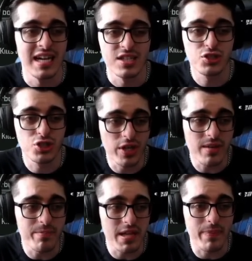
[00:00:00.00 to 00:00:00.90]

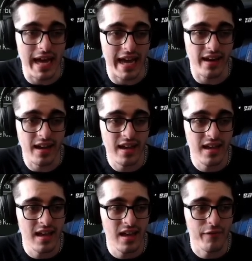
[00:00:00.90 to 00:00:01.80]
Shouldn't be bad,
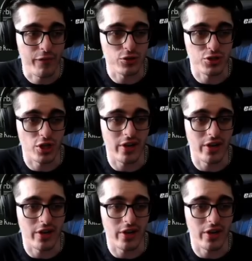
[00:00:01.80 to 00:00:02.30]
for sure.